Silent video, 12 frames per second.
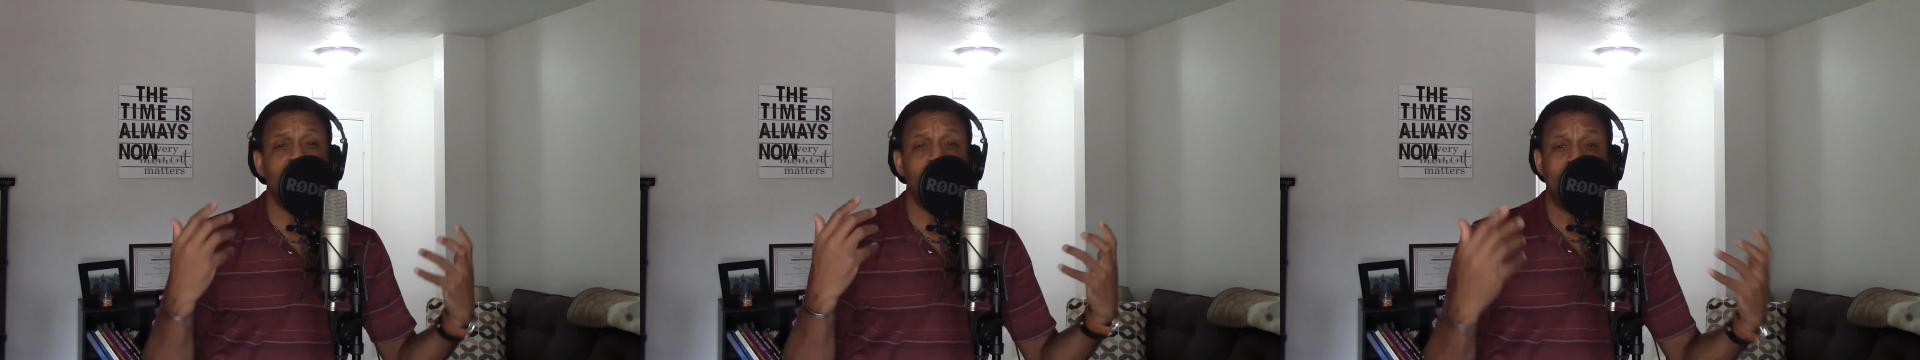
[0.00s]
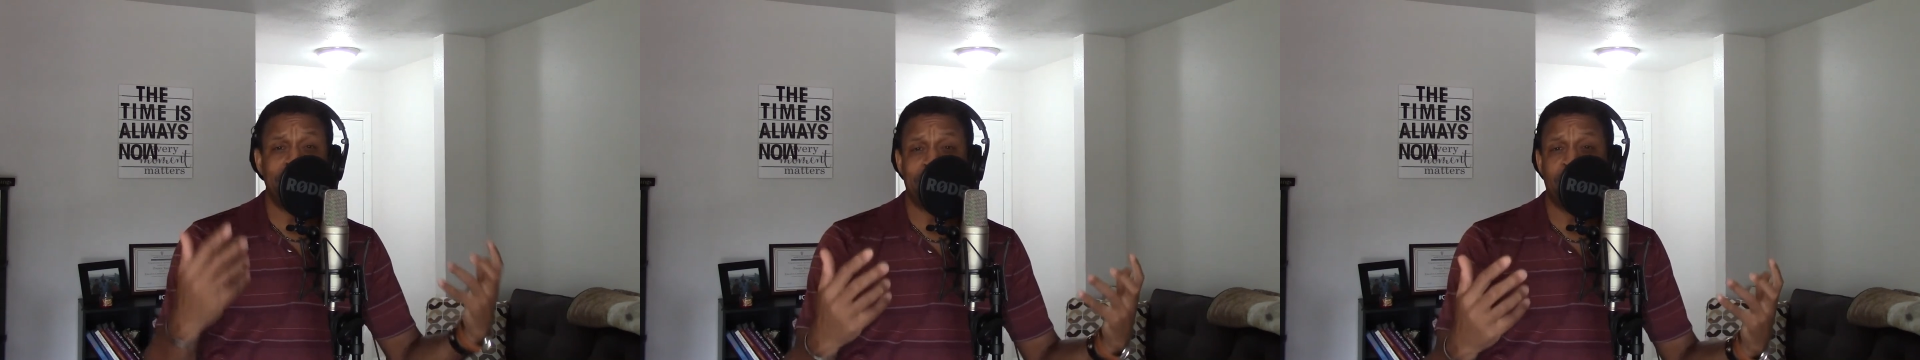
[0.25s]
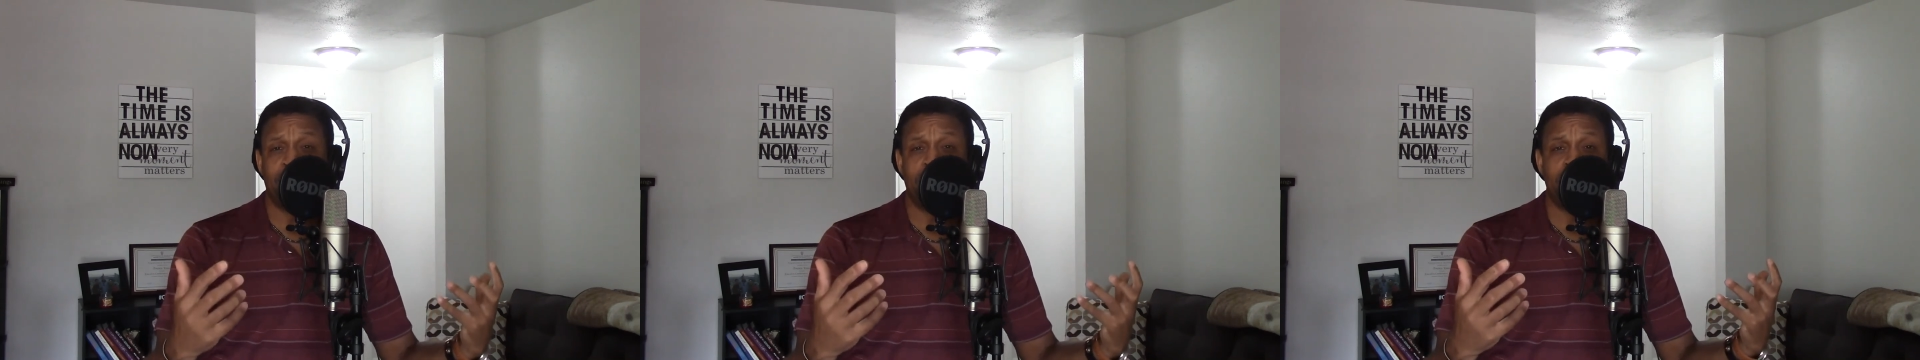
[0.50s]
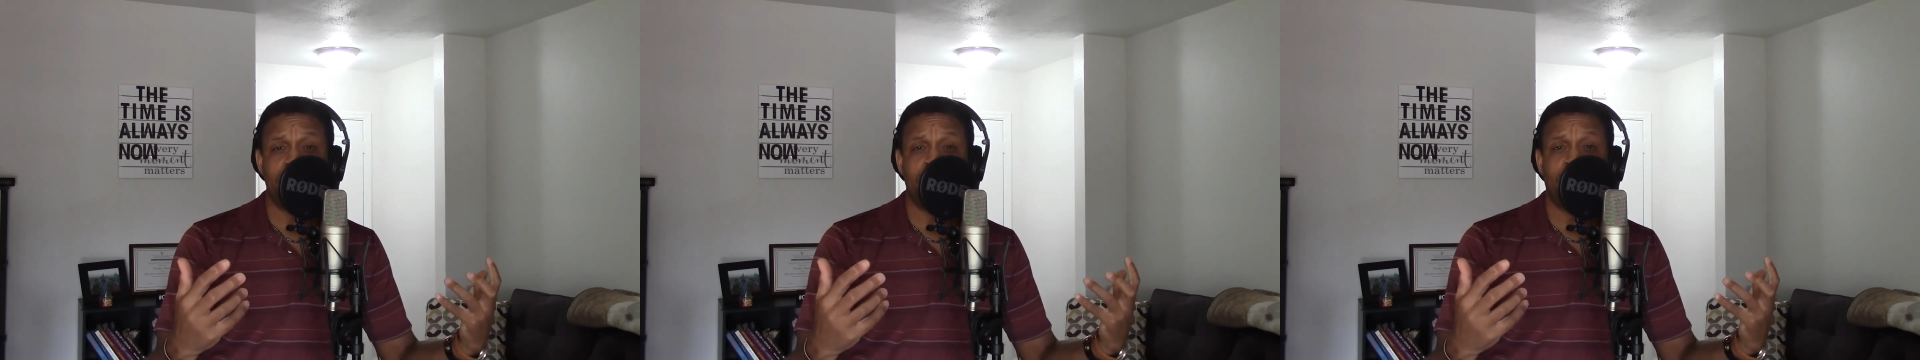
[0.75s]

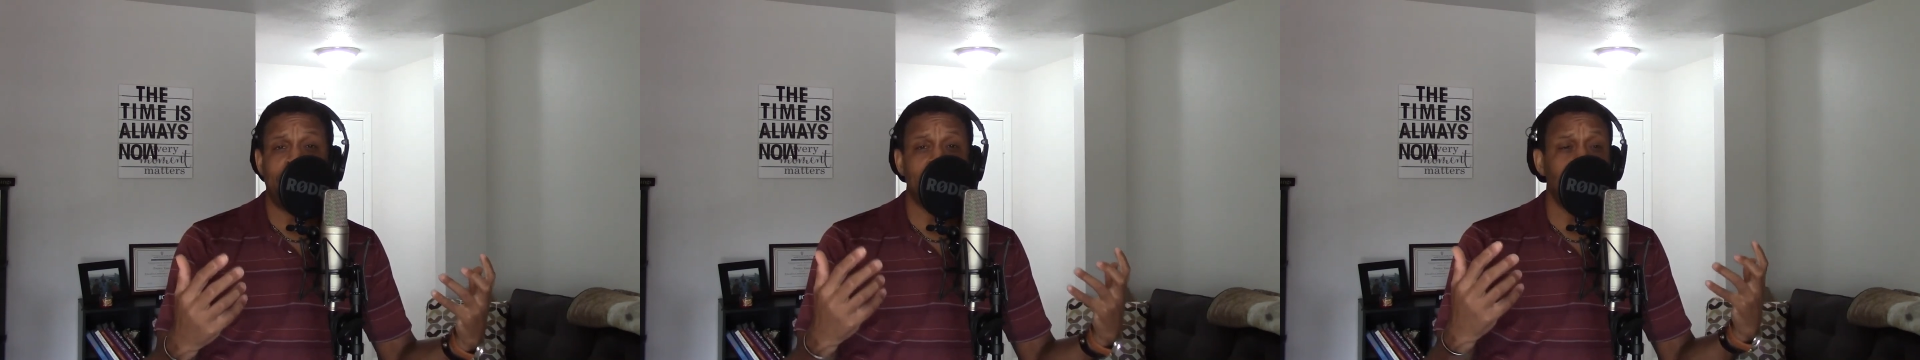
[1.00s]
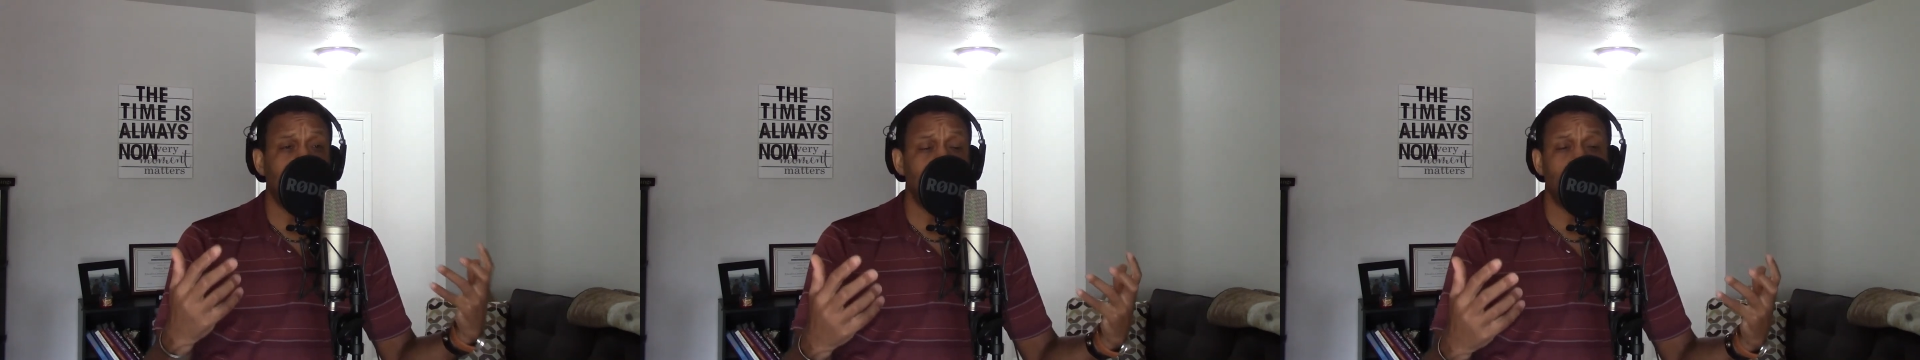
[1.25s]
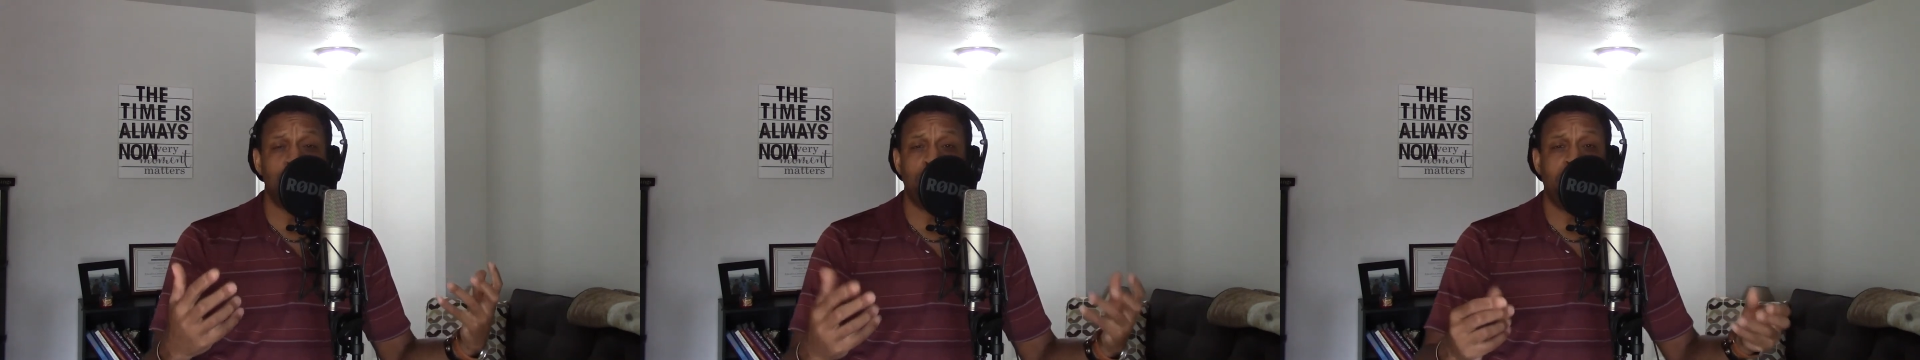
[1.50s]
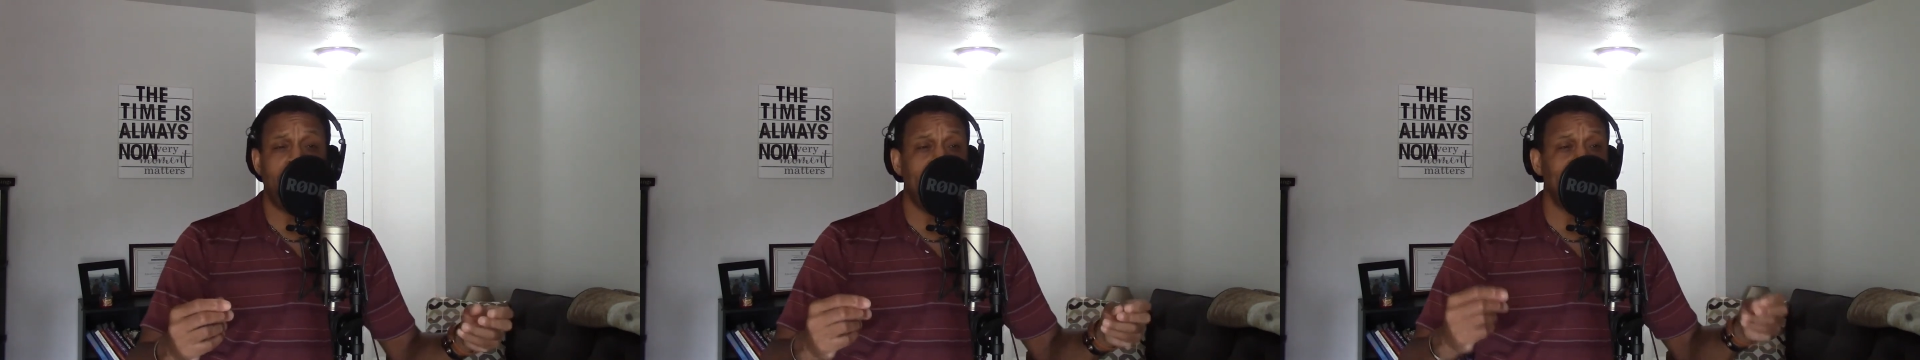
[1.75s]
messages as much as you can.